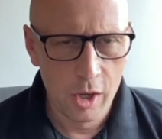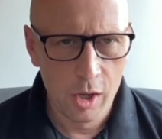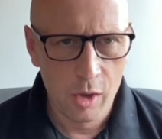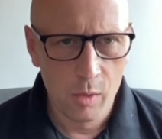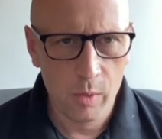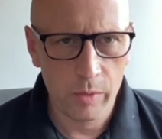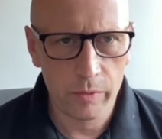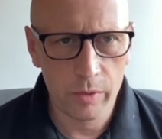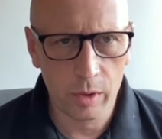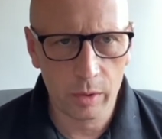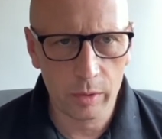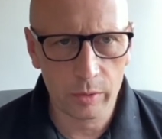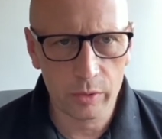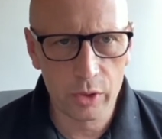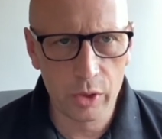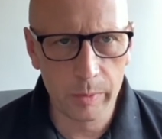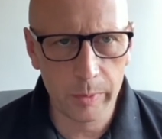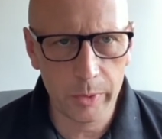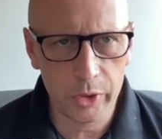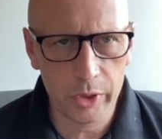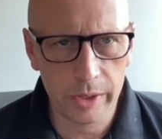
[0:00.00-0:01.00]
We've not got
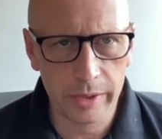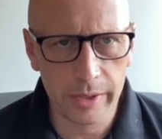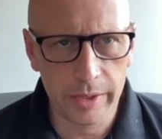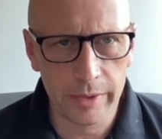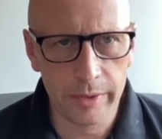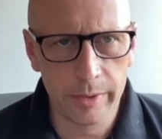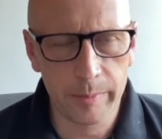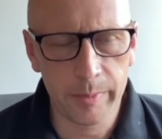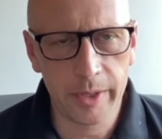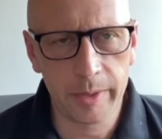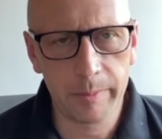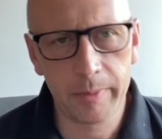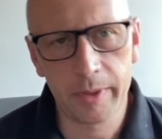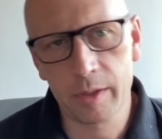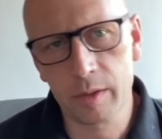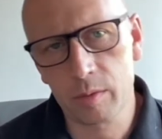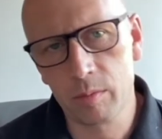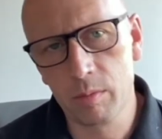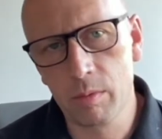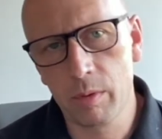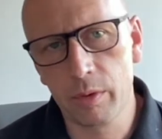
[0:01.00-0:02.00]
too much in there at the minute
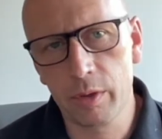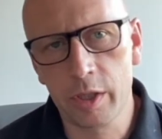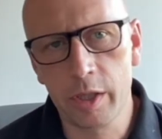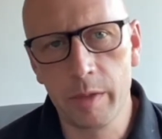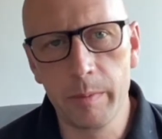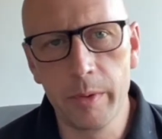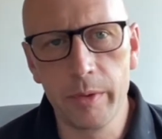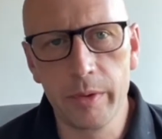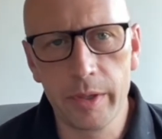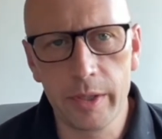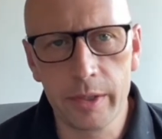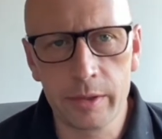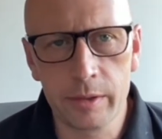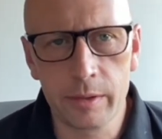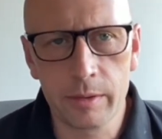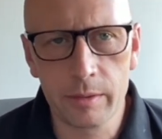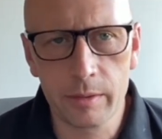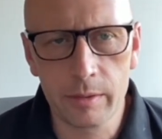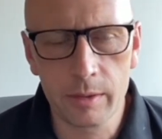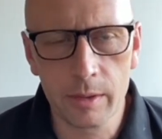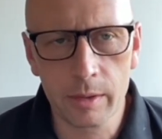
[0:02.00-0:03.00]
because we want the
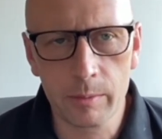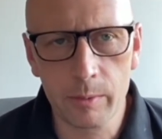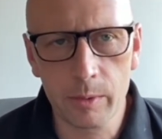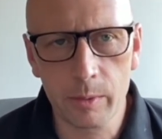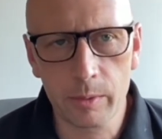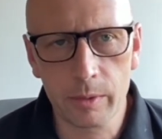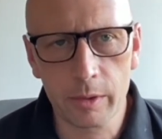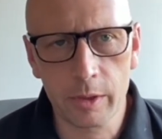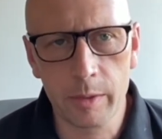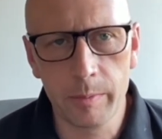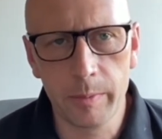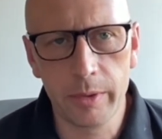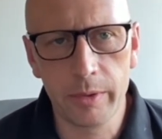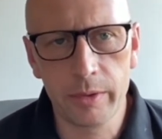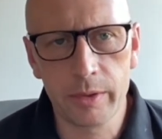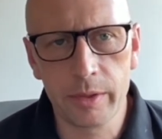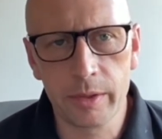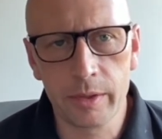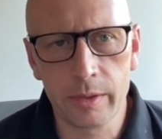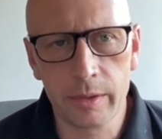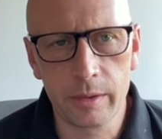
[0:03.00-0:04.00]

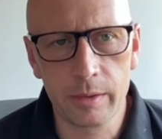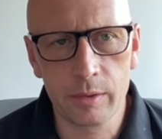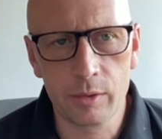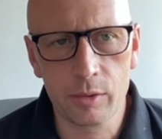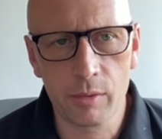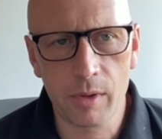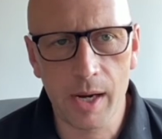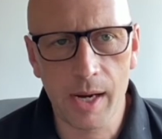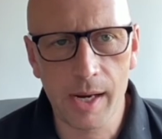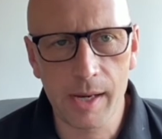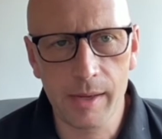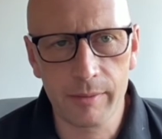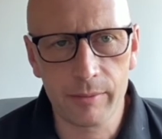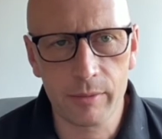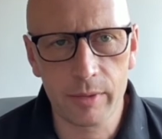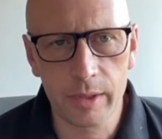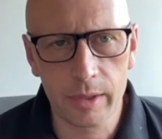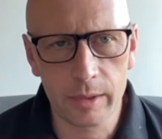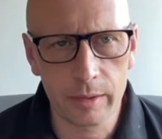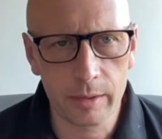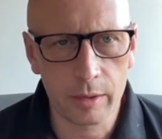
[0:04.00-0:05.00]
community to drive
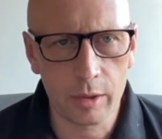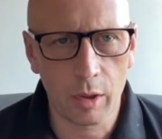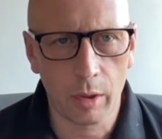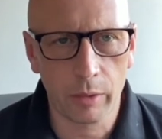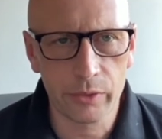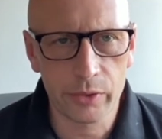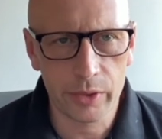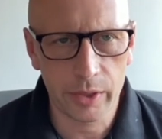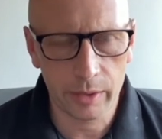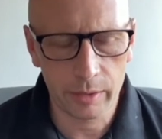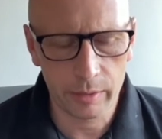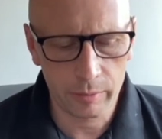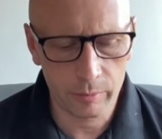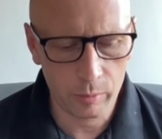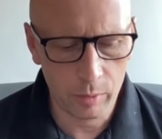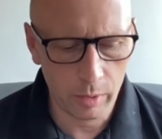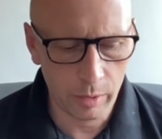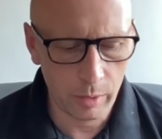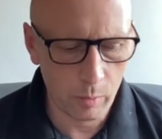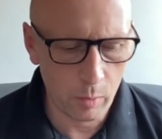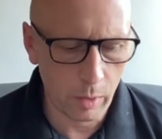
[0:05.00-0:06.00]
really the content of
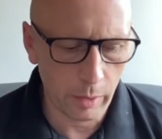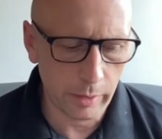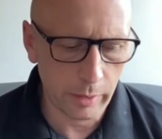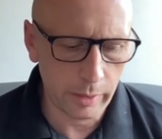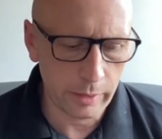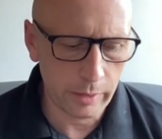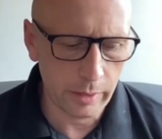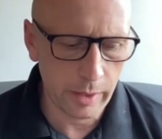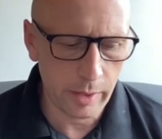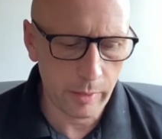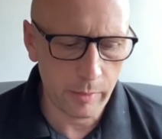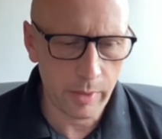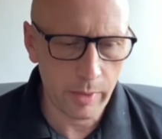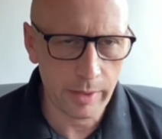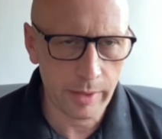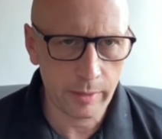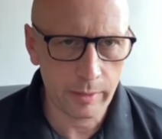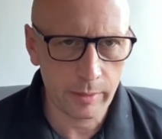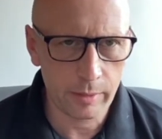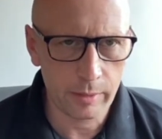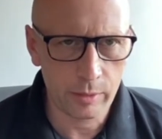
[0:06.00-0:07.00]
what they want in there,
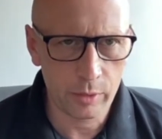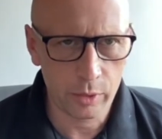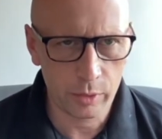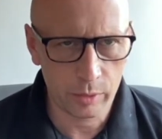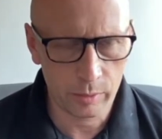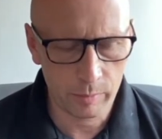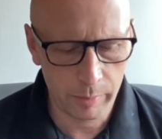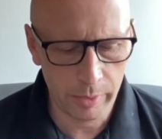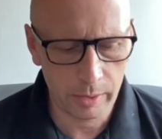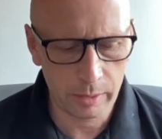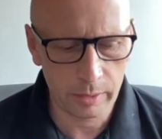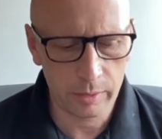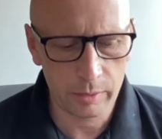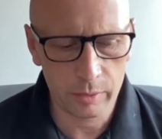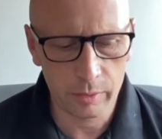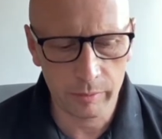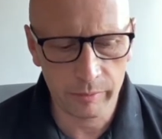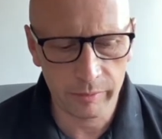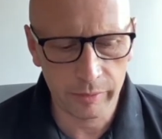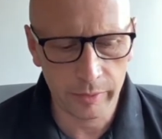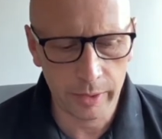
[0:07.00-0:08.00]
rather than just building
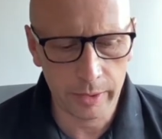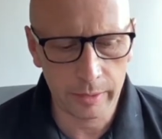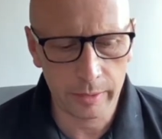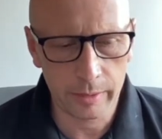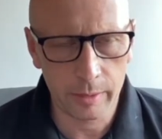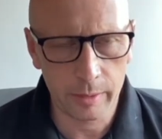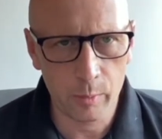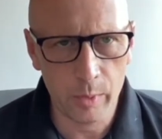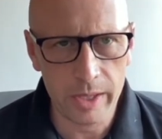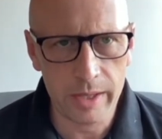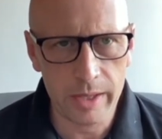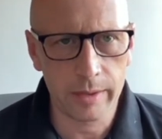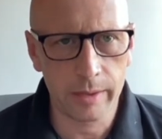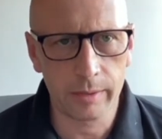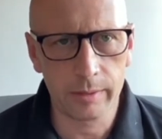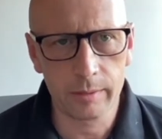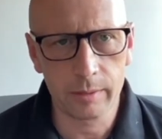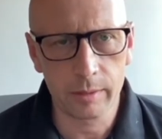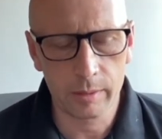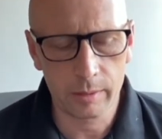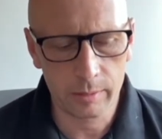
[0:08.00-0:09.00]
something that we
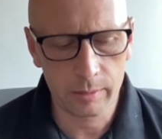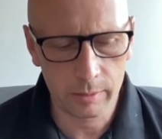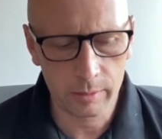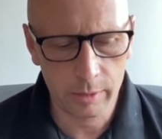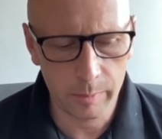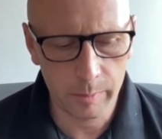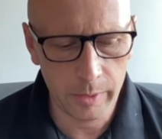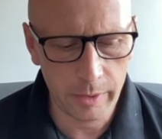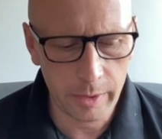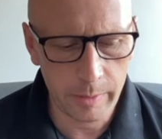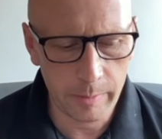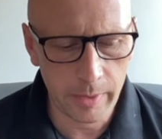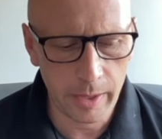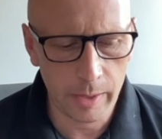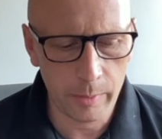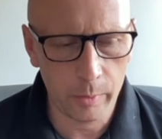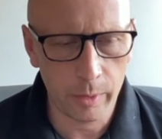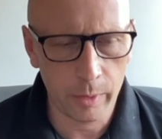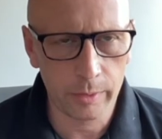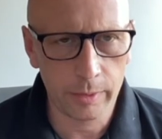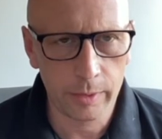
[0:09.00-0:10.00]
think the community
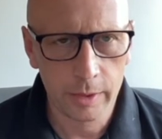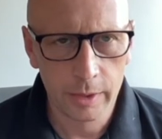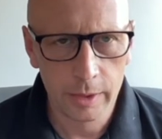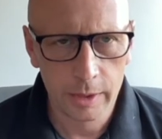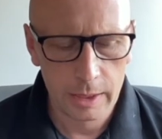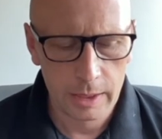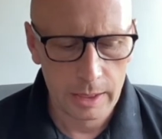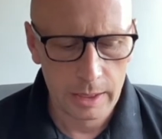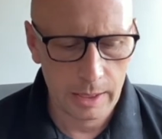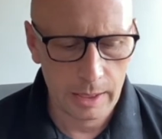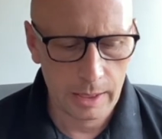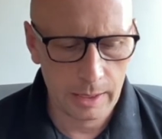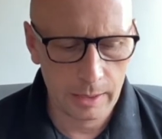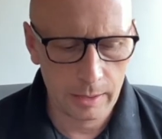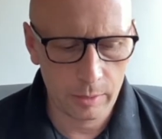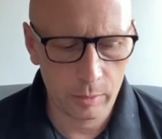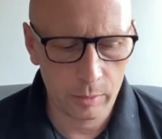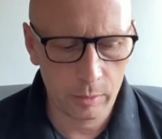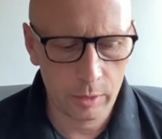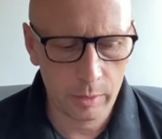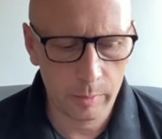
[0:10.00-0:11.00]
might want
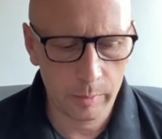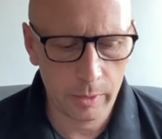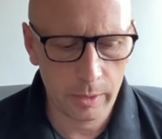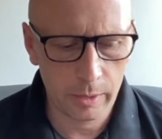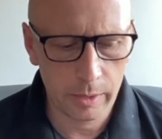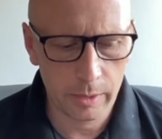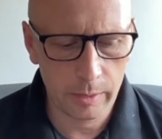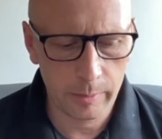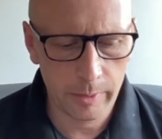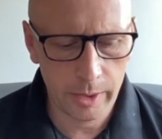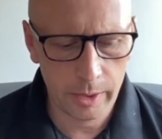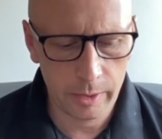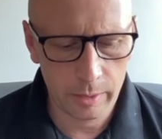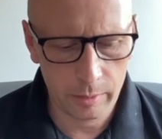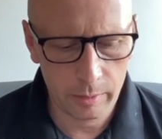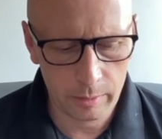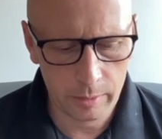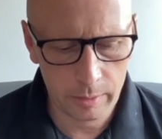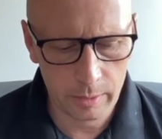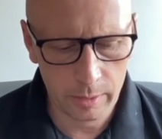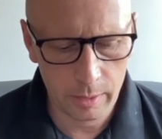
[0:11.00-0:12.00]
and ultimately they may
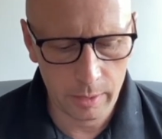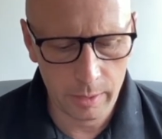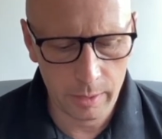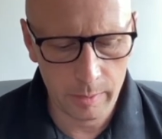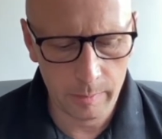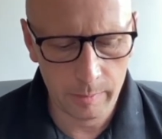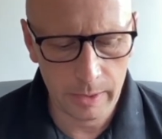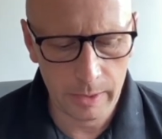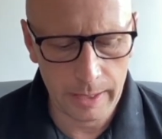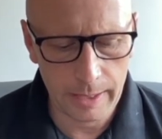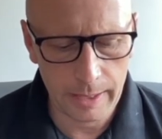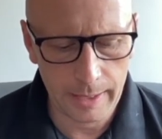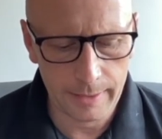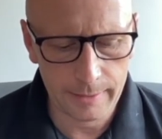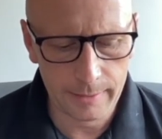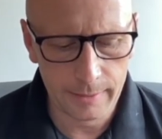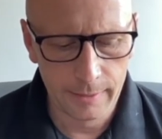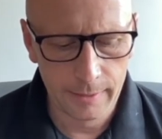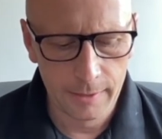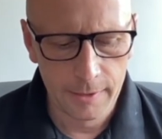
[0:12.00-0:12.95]
not get.